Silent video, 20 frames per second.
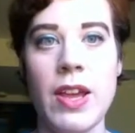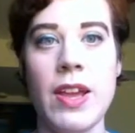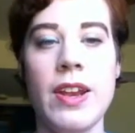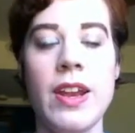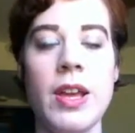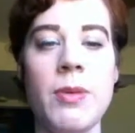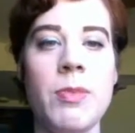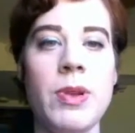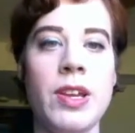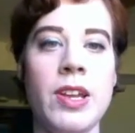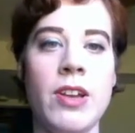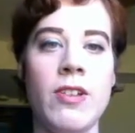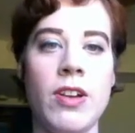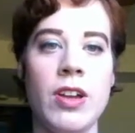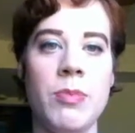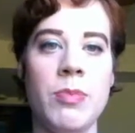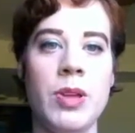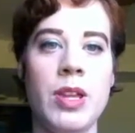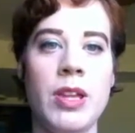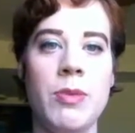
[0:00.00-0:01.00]
And I've been
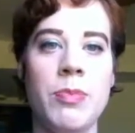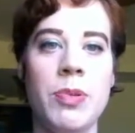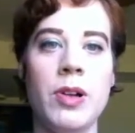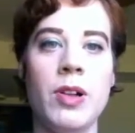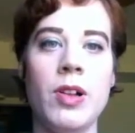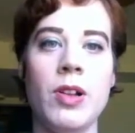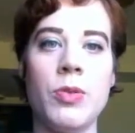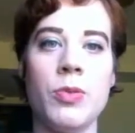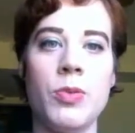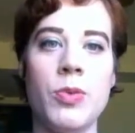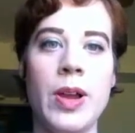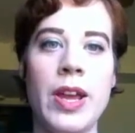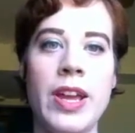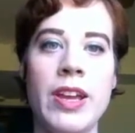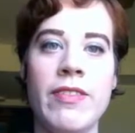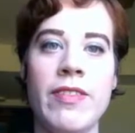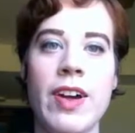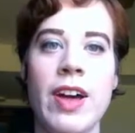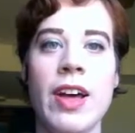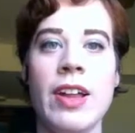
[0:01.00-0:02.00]
hearing people
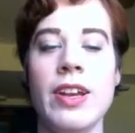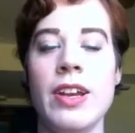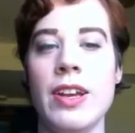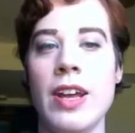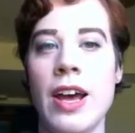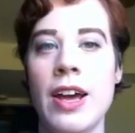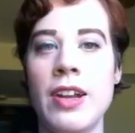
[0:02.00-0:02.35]
rave on and